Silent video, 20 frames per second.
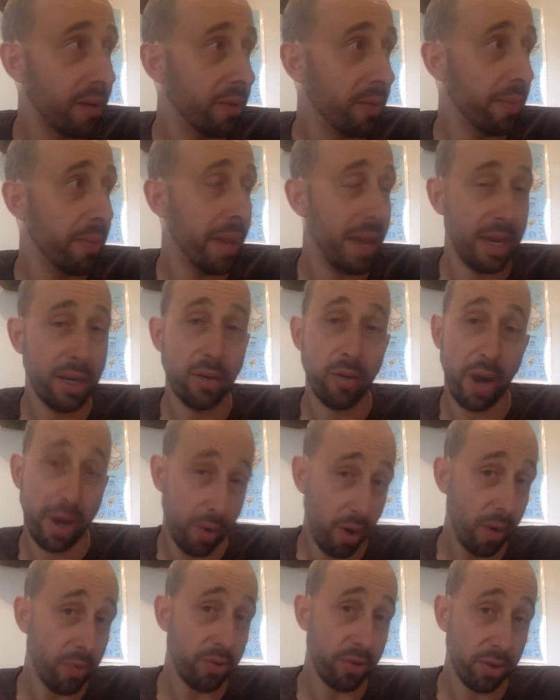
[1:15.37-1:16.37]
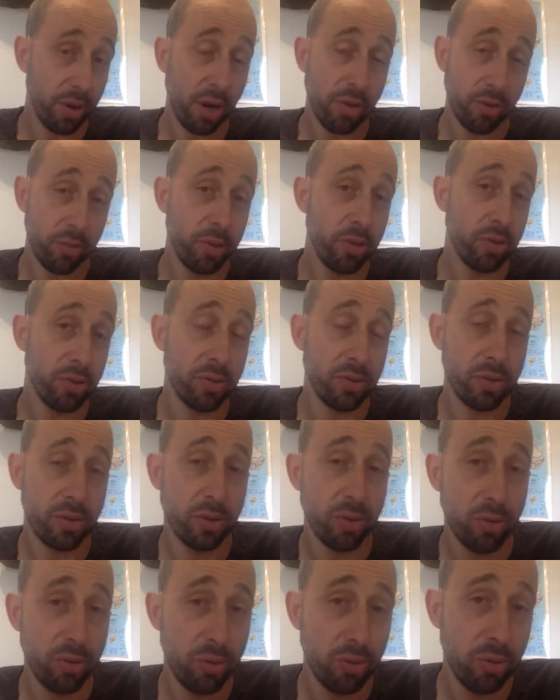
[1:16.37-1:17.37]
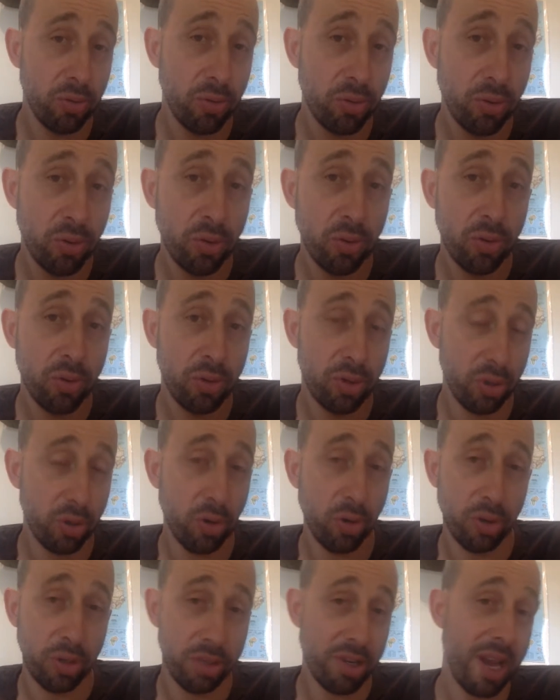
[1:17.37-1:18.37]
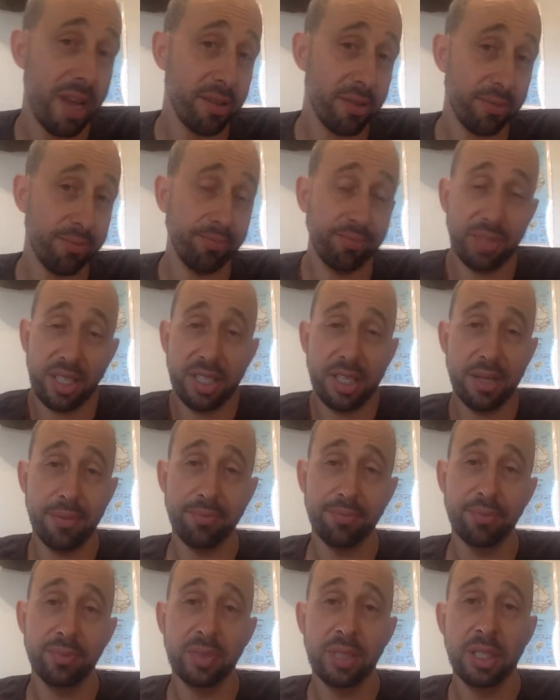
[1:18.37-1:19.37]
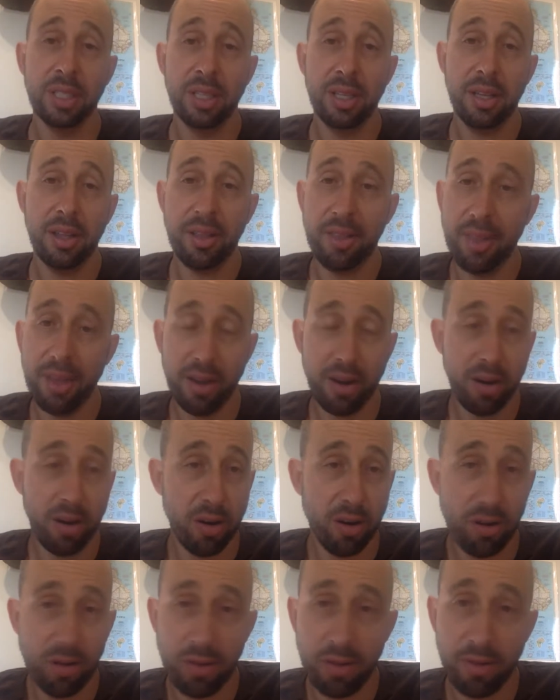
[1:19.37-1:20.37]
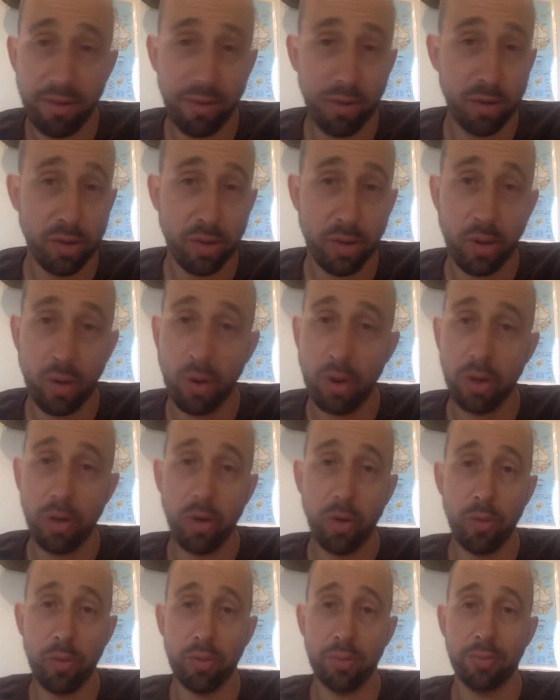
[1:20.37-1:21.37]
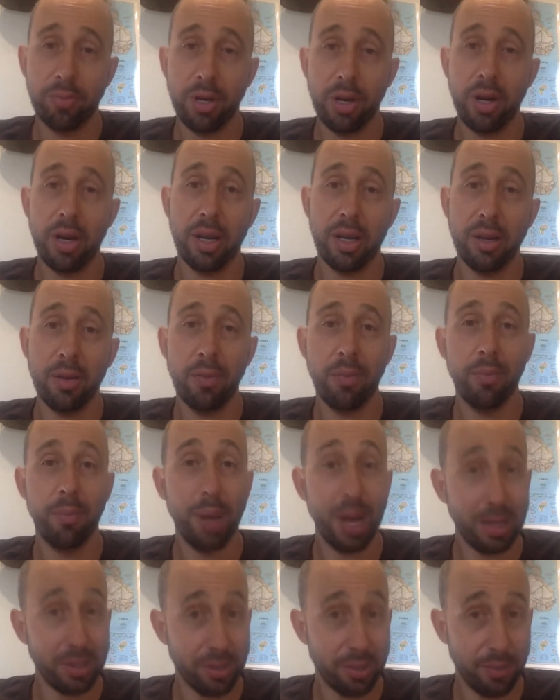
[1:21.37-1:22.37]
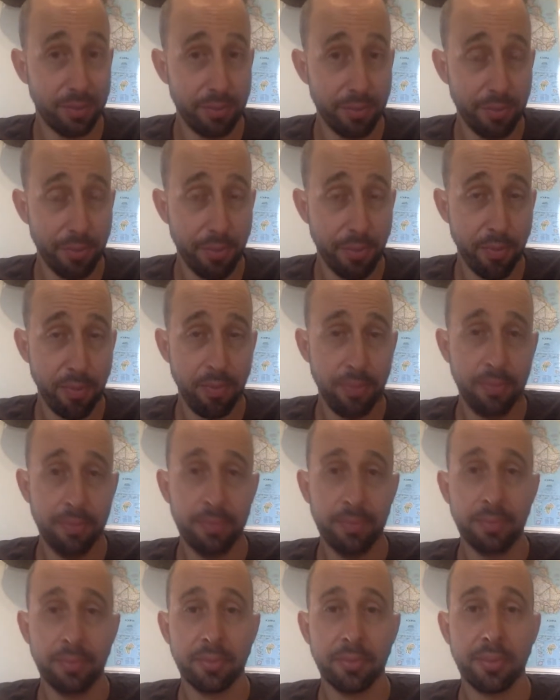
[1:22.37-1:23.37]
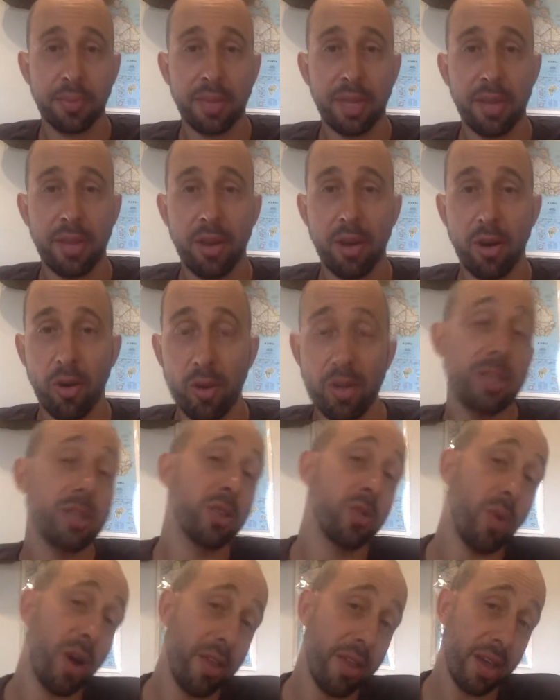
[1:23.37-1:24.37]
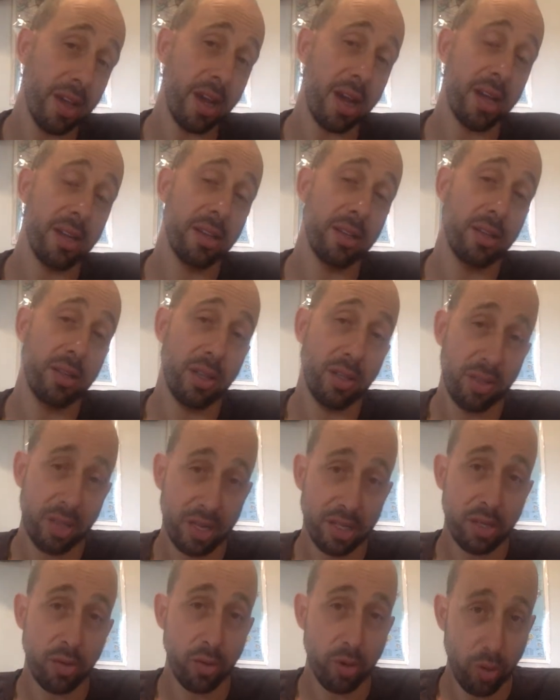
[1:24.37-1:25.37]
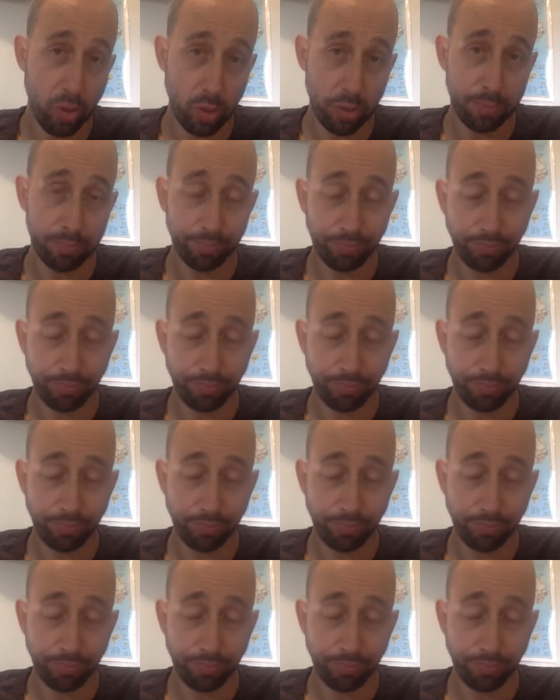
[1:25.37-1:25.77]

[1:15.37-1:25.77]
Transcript: made great contributions to early jazz. They did. They're the first recorded group, period. But there are reasons why they got the chance to record